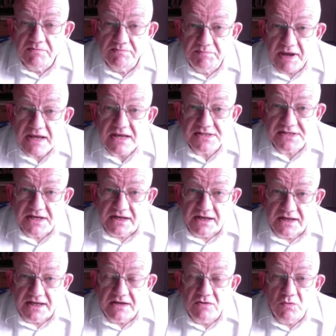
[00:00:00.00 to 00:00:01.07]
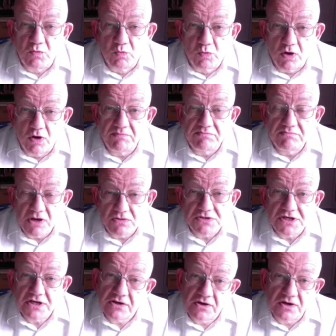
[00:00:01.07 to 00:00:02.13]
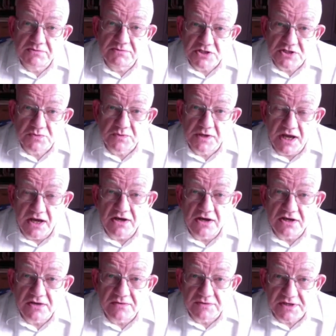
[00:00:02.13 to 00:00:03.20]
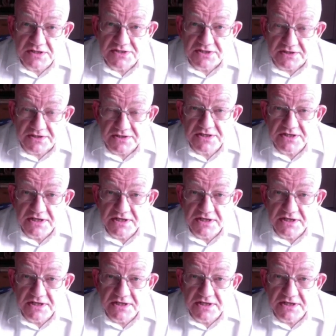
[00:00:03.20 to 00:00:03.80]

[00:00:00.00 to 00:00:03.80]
basically, what most economists will argue and assert